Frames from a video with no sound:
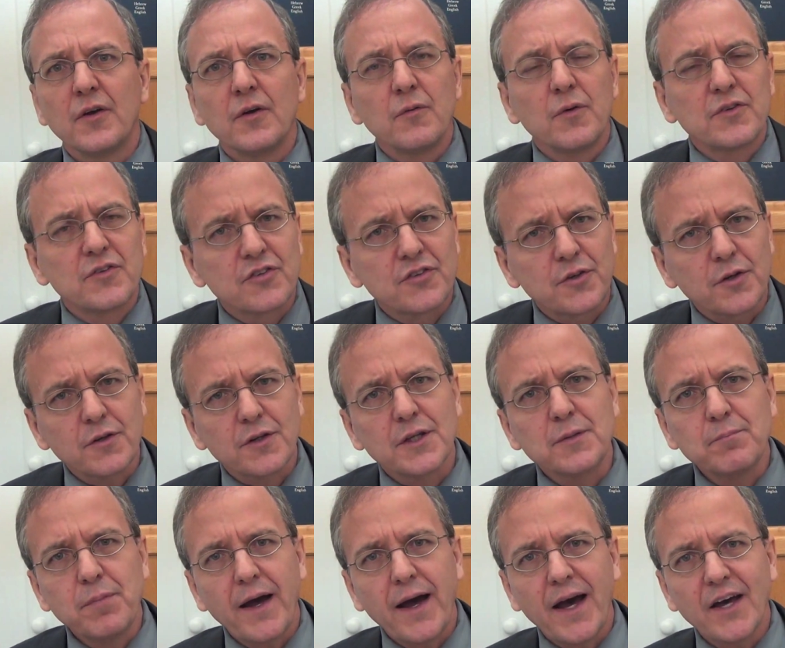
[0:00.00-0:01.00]
which is
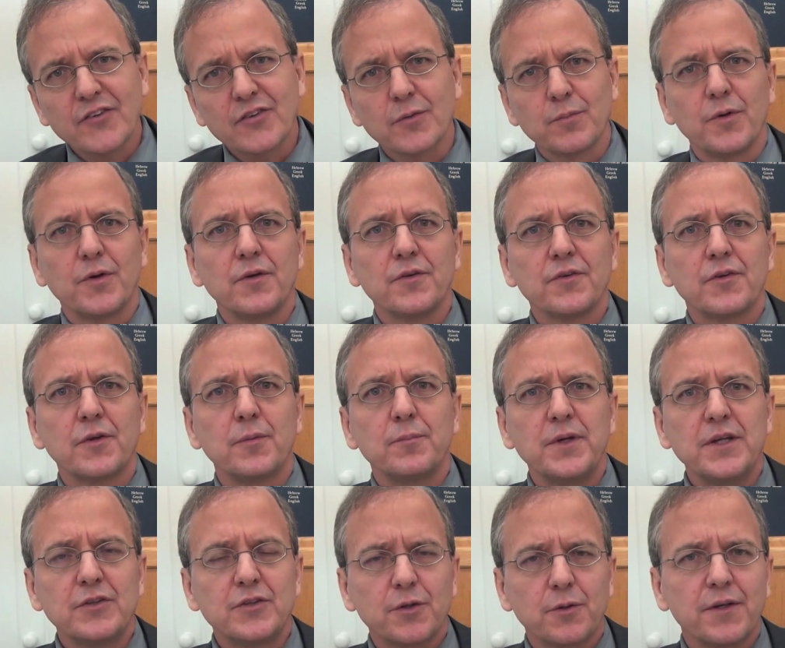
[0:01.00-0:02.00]
certainly possible to
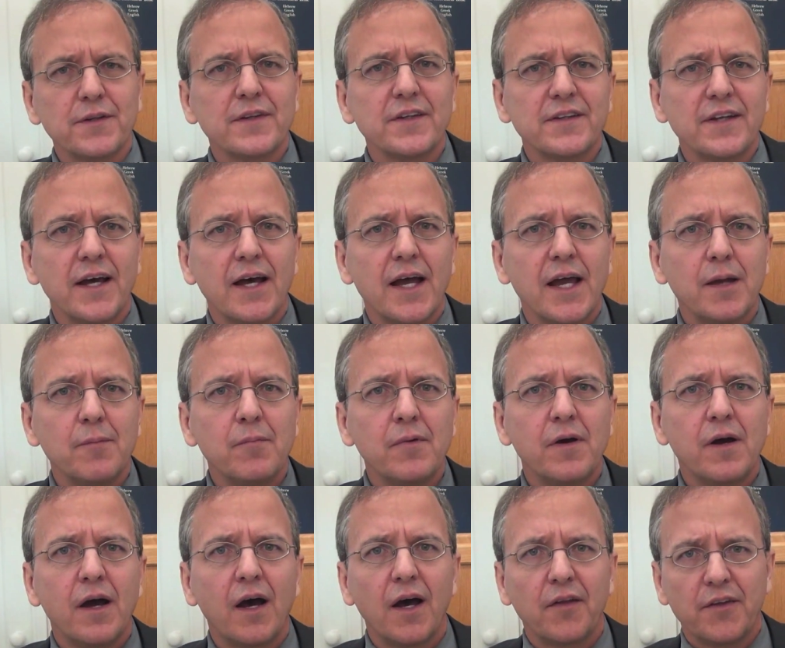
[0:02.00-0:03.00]
be during the time
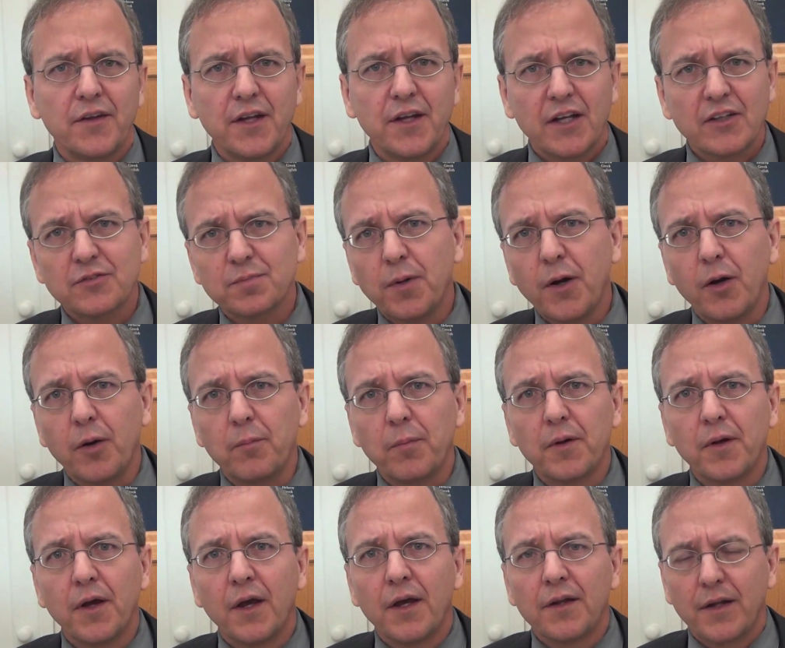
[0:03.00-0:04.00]
of the next pope.
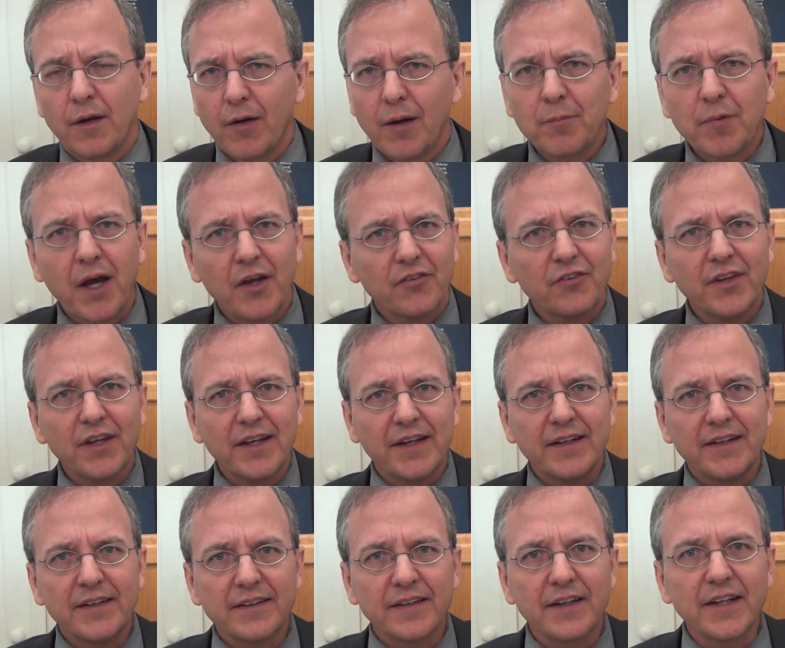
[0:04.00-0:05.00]
Now, I'm not
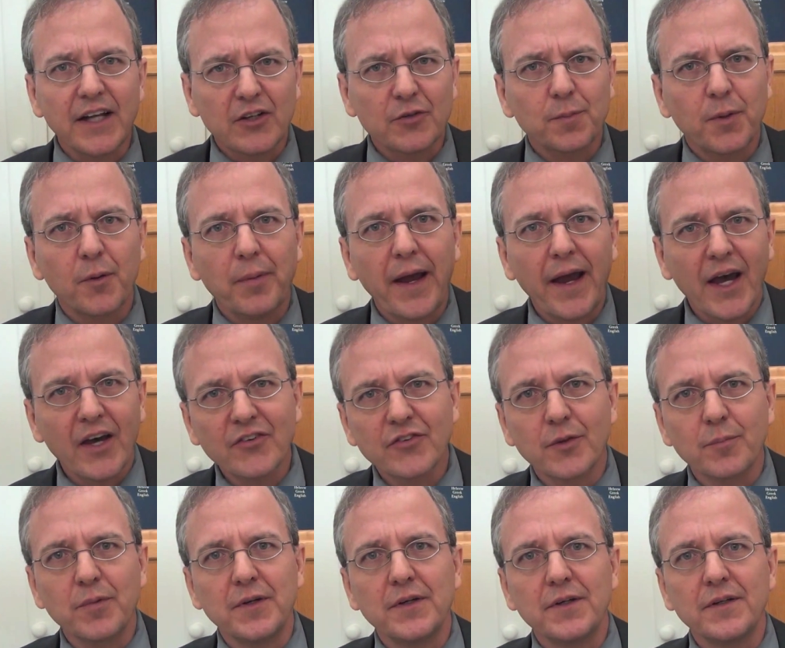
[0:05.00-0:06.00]
saying the next pope has
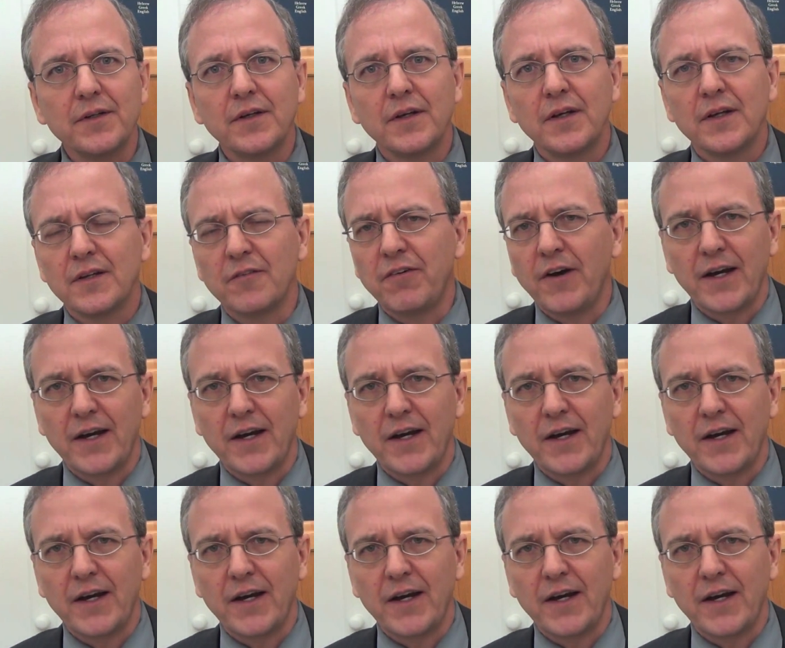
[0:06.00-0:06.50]
to be the